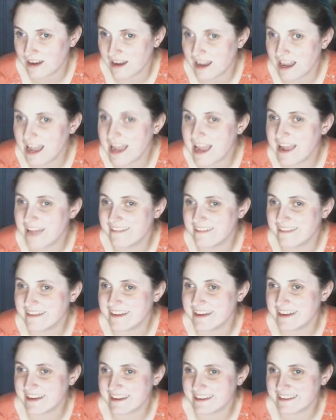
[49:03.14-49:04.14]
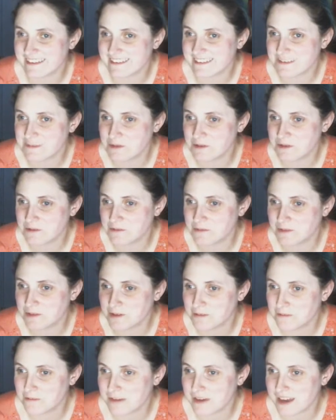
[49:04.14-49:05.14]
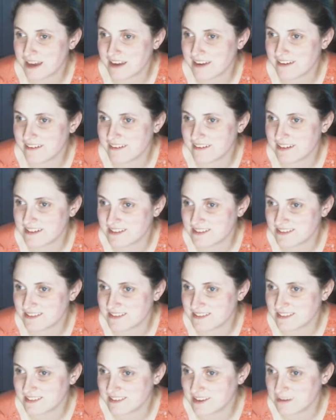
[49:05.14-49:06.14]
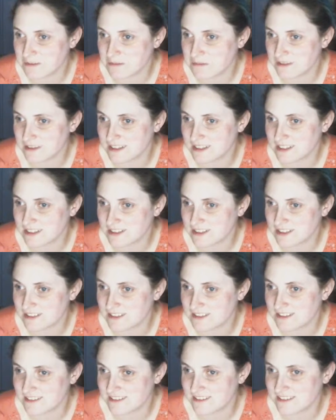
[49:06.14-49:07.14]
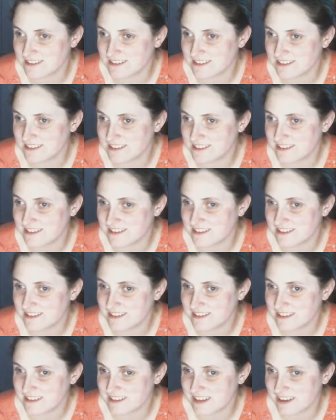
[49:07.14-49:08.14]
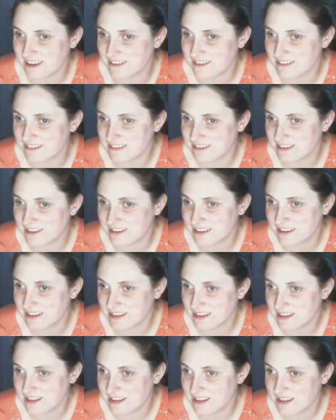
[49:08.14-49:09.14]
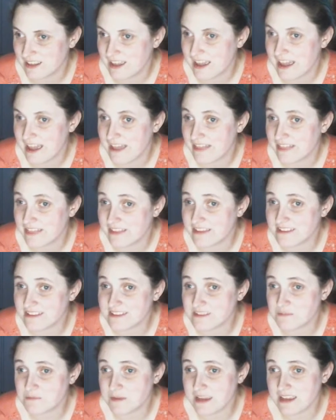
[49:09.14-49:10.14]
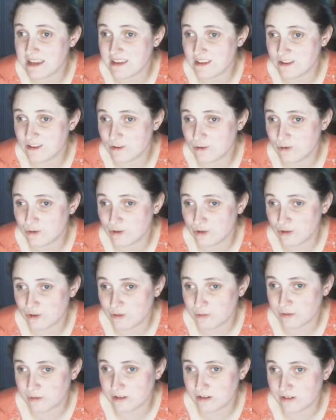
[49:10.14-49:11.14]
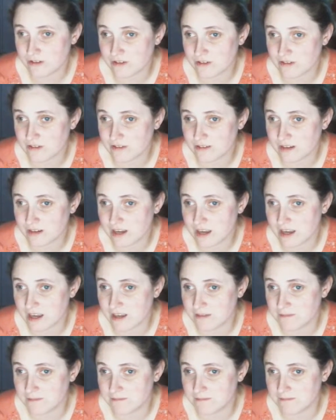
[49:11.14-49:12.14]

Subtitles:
Hey, look! Some old PewDiePie green screen compilation stuff. And this is my YouTuber, I